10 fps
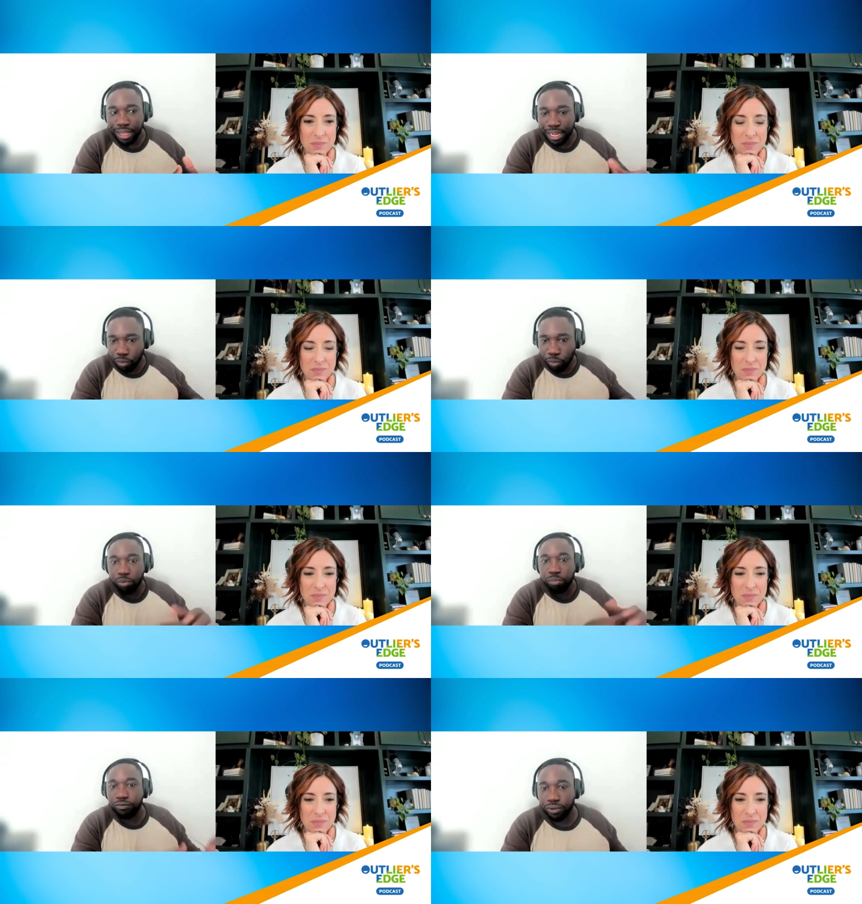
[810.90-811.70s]
Speaker 1: in the
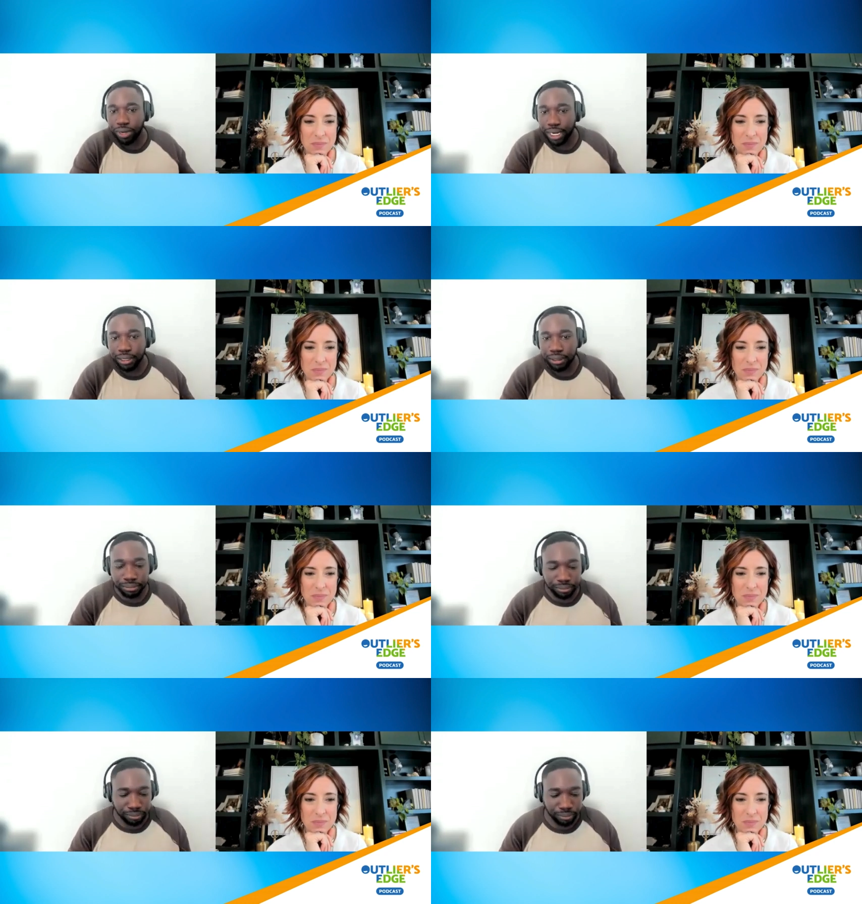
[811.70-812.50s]
world beforehand.
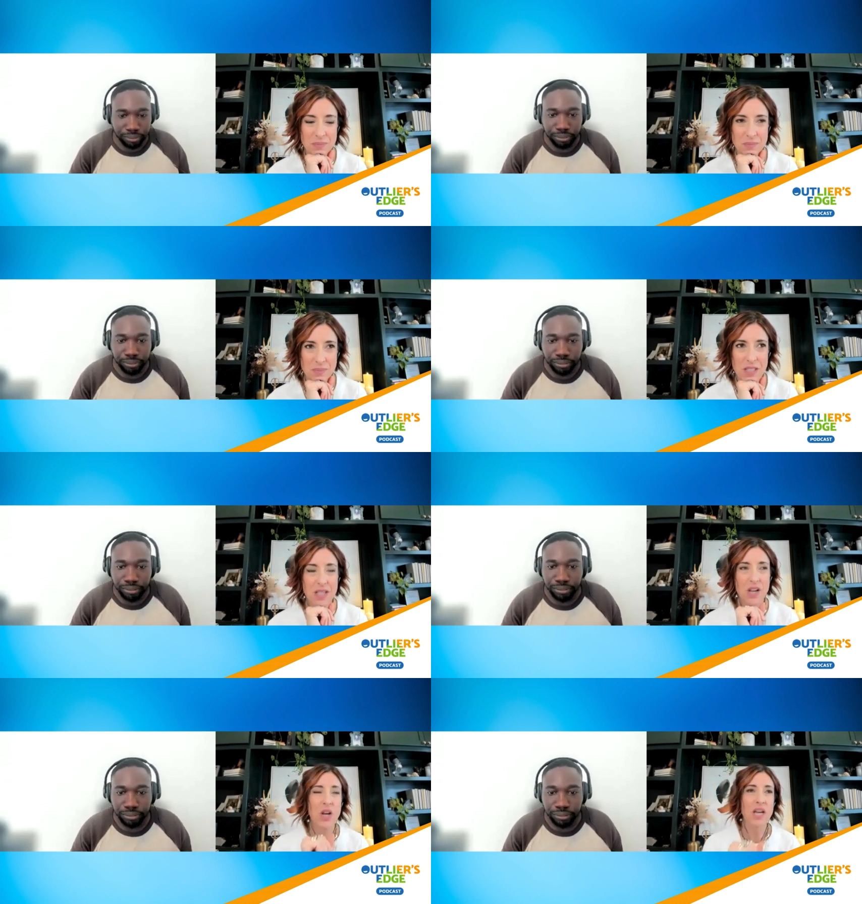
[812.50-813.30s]

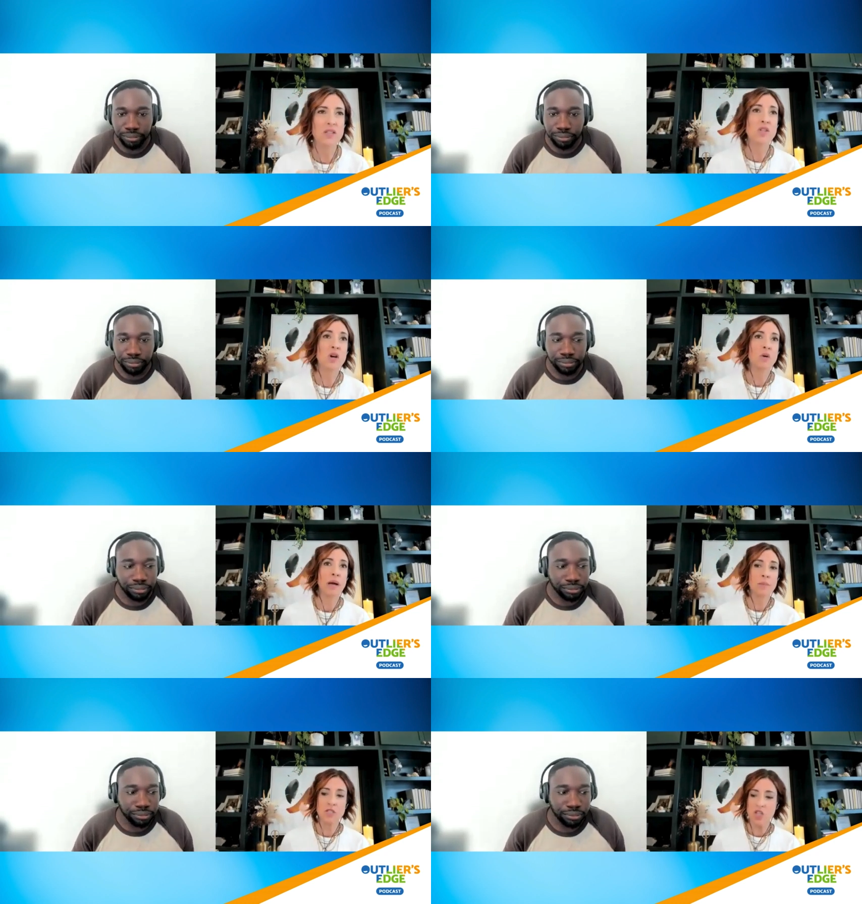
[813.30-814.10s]
Speaker 2: Okay, so
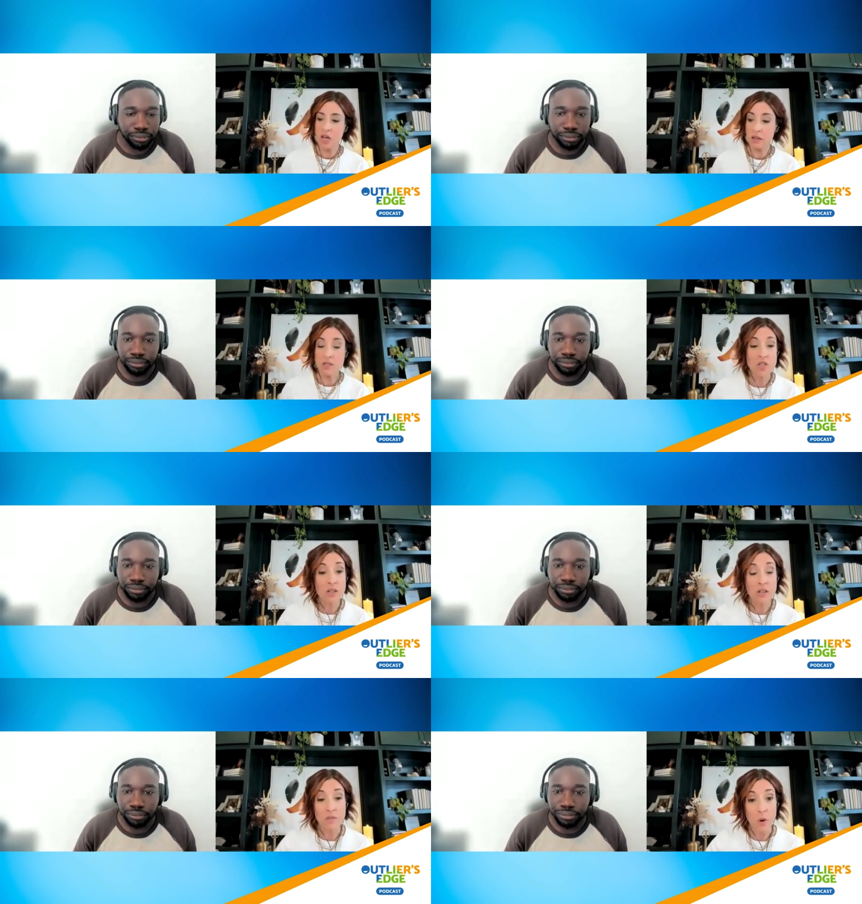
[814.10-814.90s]
I'm a challenger
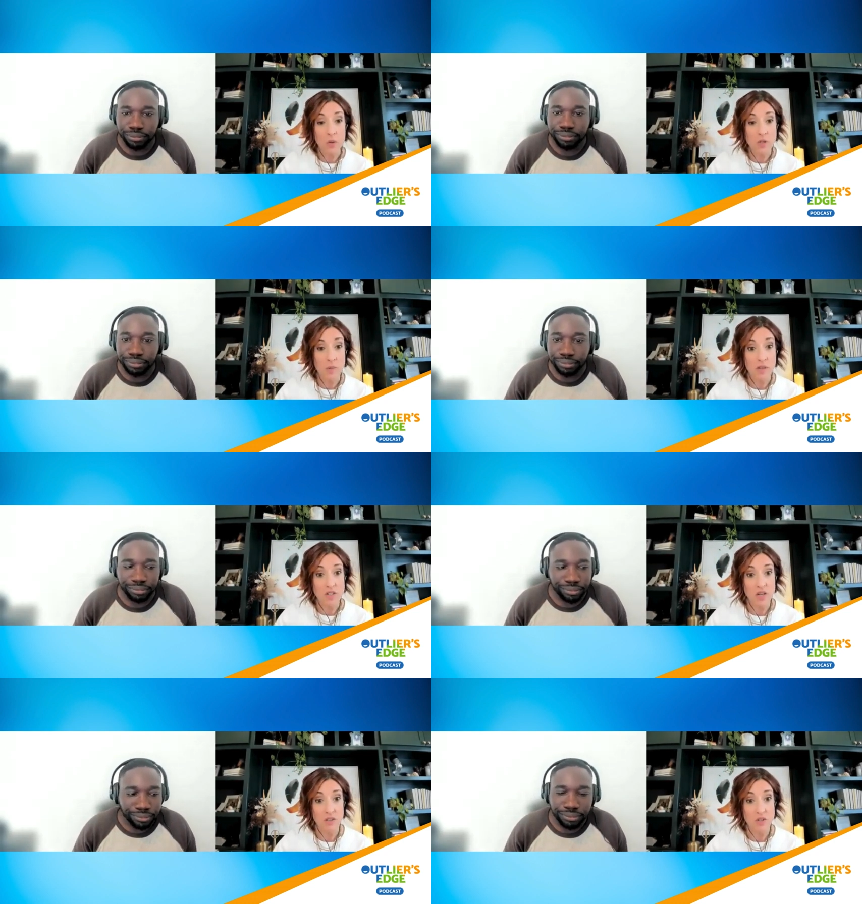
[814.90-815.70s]
and I've always been a
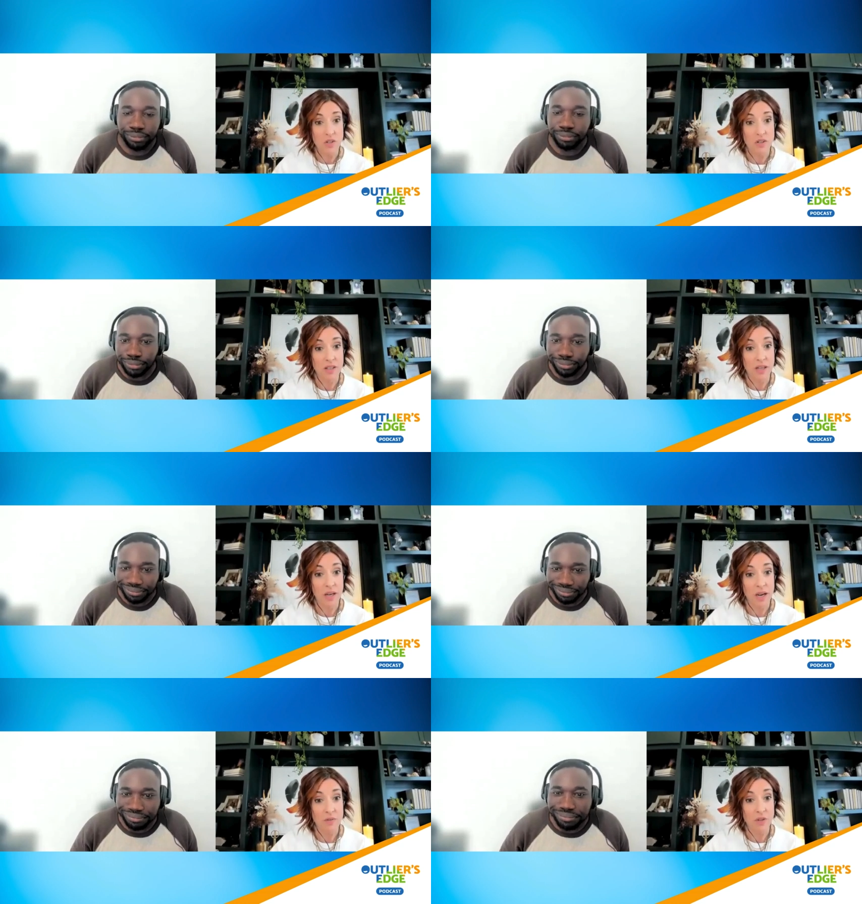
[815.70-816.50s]
challenger. Like I
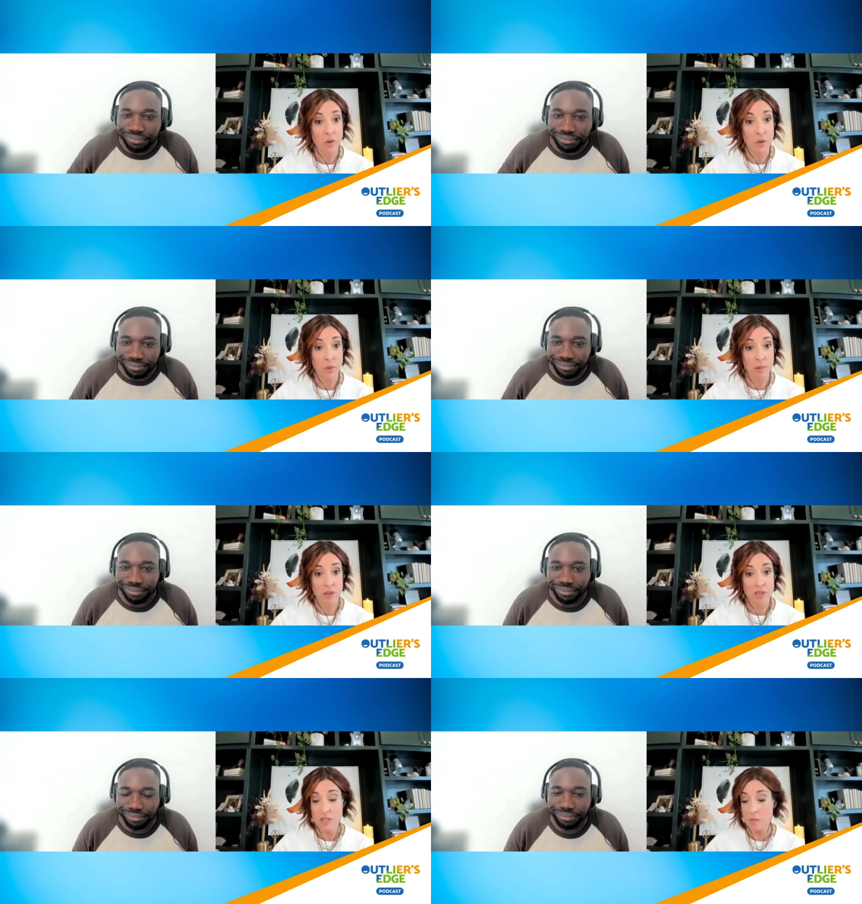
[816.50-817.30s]
have a little
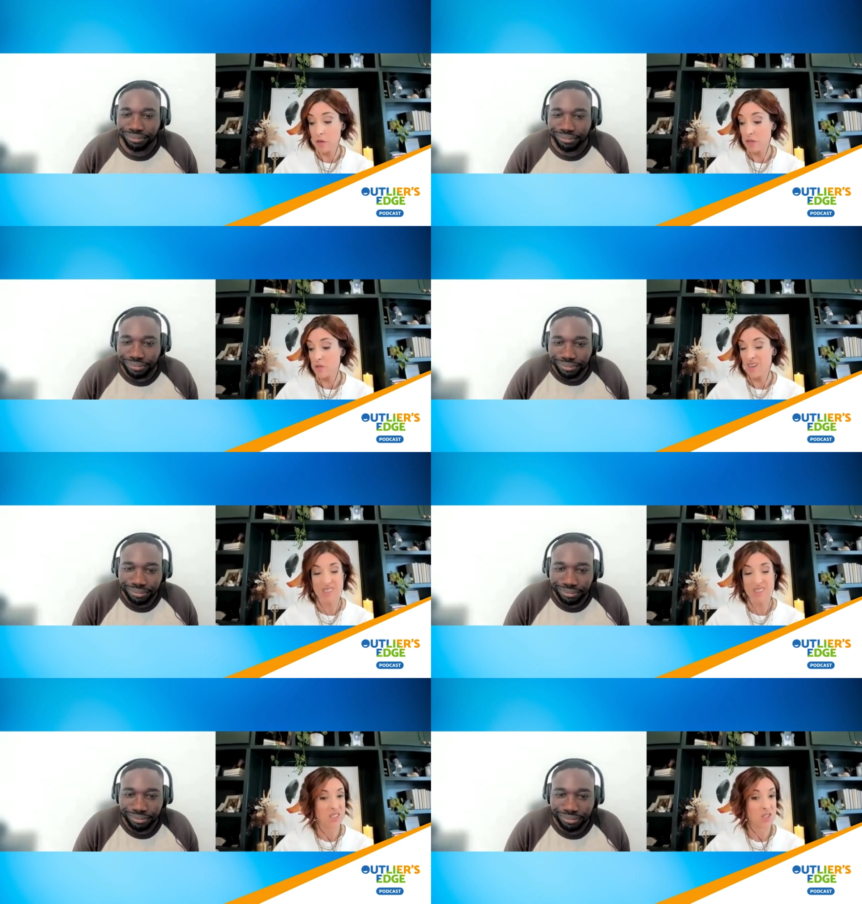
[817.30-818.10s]
rebellion spirit, so I
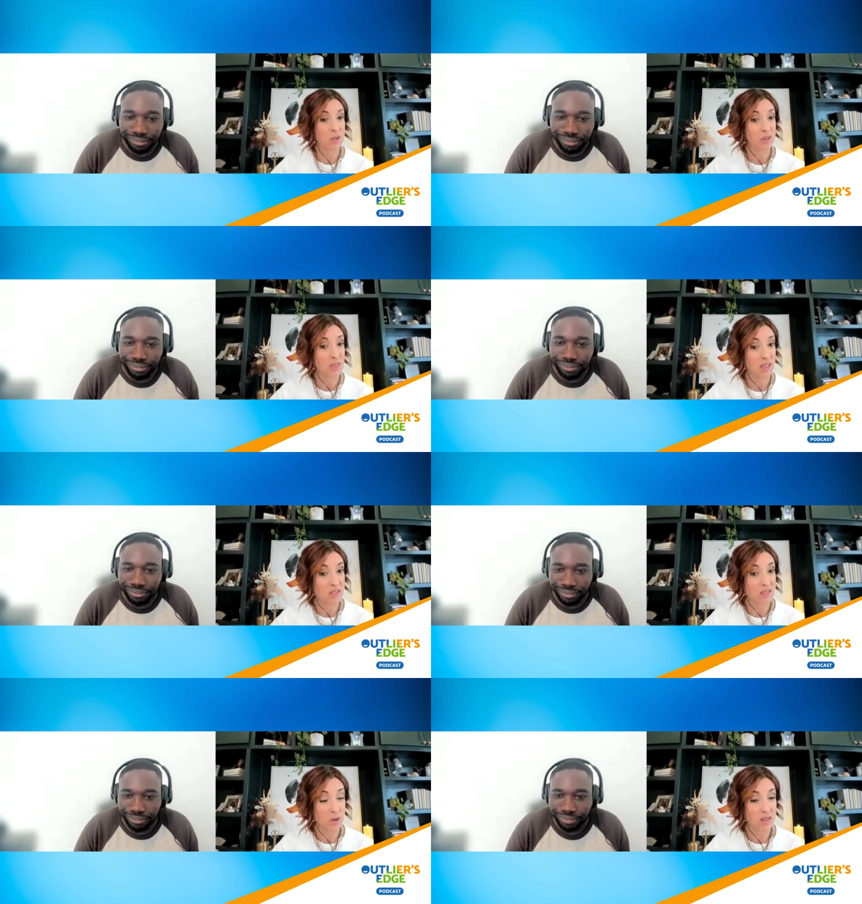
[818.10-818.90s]
don't like doing
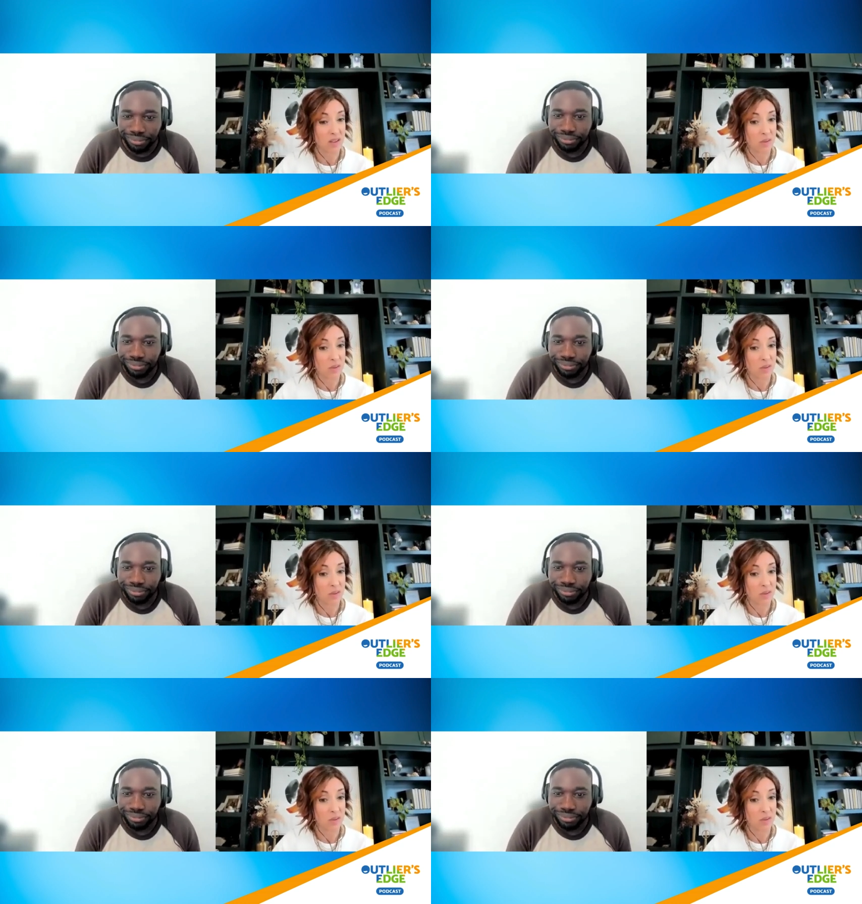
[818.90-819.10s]
things the way that